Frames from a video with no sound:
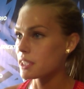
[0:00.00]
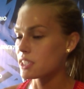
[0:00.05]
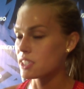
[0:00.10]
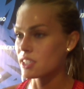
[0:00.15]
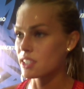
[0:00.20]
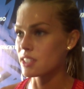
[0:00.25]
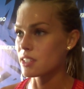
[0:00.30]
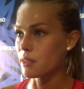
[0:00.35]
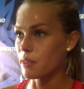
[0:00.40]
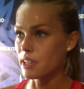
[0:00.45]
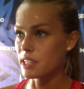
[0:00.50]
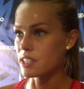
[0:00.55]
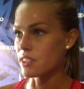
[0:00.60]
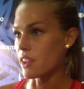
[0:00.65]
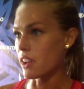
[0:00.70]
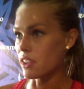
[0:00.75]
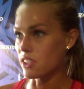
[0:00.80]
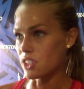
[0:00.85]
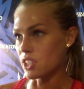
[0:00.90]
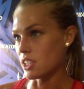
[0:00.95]
It's just a waste
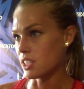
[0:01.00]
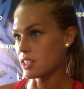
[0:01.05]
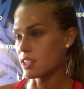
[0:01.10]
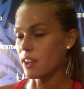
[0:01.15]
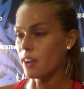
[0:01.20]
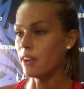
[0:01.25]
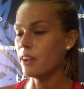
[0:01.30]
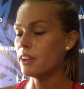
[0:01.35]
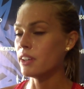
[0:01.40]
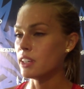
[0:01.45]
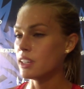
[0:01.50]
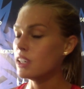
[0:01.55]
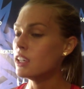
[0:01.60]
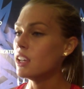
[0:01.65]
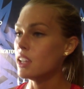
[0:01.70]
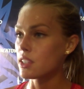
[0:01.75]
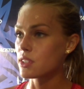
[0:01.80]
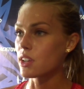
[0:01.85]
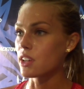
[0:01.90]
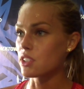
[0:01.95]
of energy. So
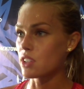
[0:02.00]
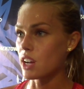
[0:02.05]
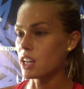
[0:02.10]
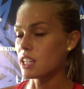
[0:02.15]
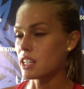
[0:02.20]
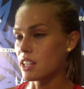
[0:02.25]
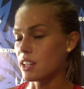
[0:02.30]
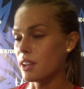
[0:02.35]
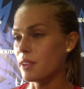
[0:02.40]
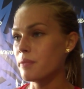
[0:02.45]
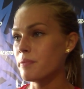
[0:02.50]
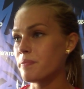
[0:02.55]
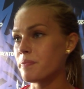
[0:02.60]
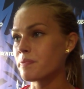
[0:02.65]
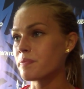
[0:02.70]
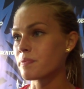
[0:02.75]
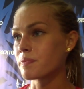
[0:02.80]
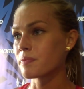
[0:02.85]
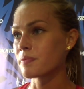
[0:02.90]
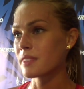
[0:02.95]
that's what I tried to do. All
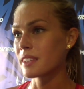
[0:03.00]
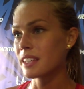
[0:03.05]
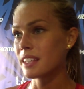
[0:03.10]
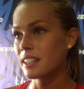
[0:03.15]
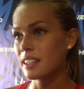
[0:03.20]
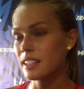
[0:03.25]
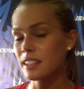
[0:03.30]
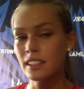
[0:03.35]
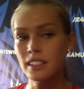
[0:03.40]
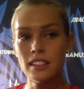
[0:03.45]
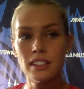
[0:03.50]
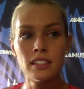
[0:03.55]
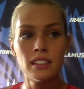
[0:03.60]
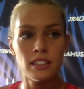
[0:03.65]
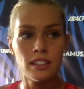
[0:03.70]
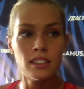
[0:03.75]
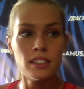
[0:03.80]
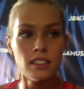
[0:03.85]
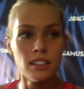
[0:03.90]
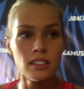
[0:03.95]
right, great. I know you've
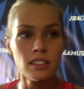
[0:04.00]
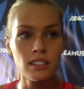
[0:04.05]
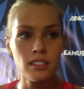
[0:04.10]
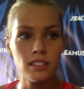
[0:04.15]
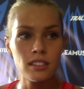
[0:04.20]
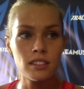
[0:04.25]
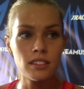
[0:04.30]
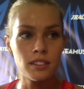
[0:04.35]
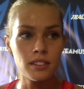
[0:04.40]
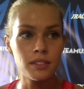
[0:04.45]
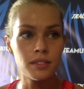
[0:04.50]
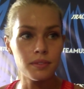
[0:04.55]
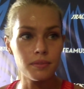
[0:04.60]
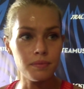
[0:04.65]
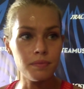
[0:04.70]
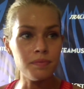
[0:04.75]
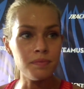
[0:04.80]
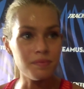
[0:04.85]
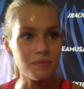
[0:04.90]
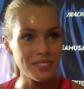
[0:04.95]
been kind of banged up
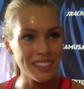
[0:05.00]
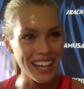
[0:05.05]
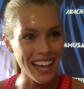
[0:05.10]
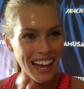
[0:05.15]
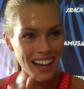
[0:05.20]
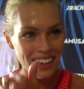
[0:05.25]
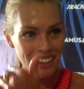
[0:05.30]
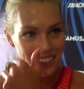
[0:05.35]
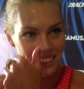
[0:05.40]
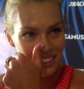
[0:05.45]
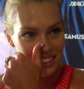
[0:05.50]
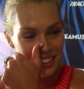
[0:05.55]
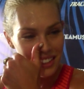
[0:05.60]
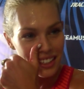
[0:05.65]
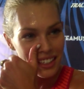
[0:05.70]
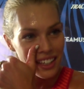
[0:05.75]
this year. How yeah. are you feeling?